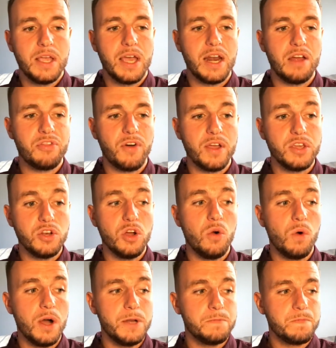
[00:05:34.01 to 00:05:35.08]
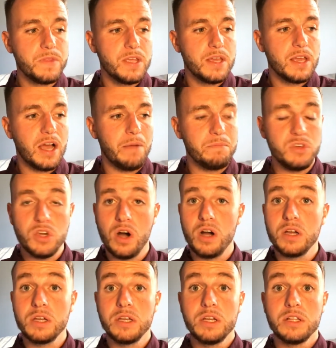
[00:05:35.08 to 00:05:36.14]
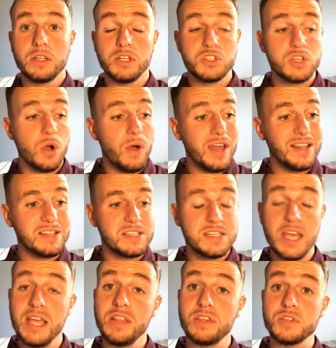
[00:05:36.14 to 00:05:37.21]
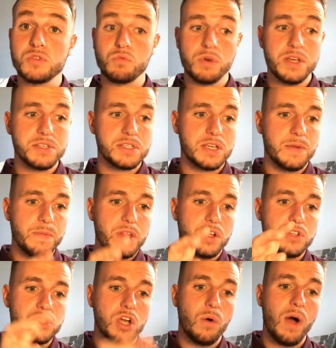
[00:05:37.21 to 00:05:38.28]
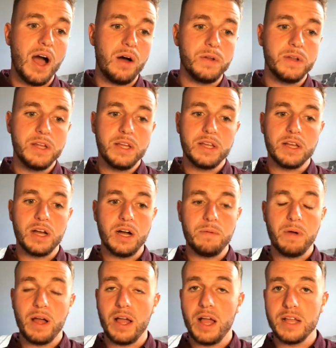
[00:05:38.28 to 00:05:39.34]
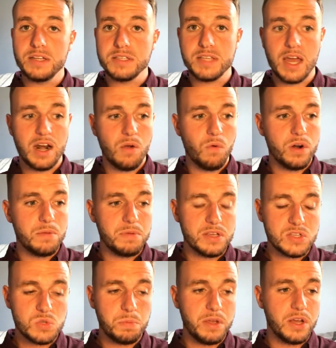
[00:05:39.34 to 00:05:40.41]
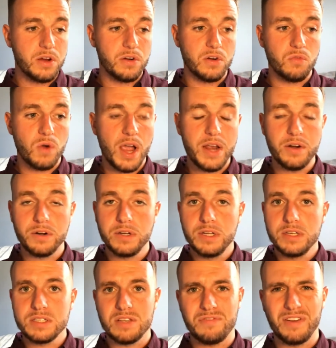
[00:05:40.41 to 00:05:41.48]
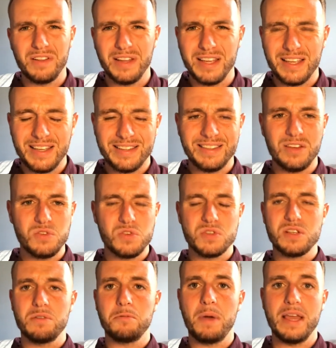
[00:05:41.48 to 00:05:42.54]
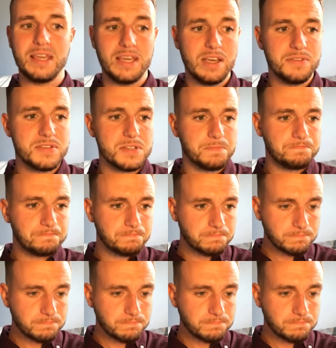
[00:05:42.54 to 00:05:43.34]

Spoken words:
And I thought, you know what? I'm young. Let's go ahead. Let's take this risk. Let's go out. I decided I wanted to be a speaker and a writer because I felt like those are some of my gifts.